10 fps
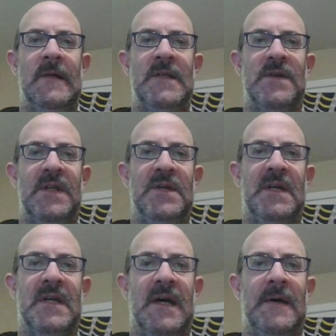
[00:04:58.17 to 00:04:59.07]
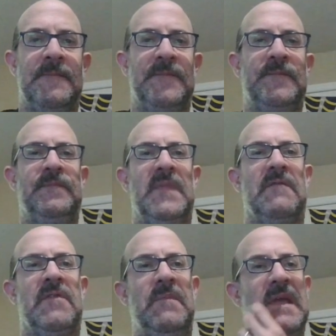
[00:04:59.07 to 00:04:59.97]
So I took
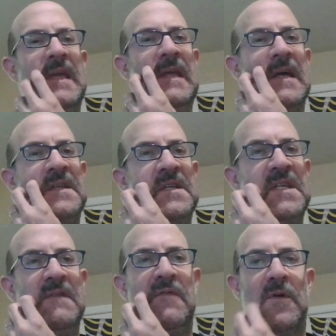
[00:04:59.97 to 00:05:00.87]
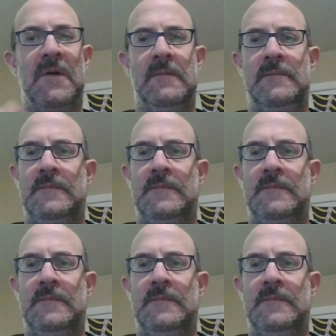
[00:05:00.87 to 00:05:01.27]
from the E onto D4.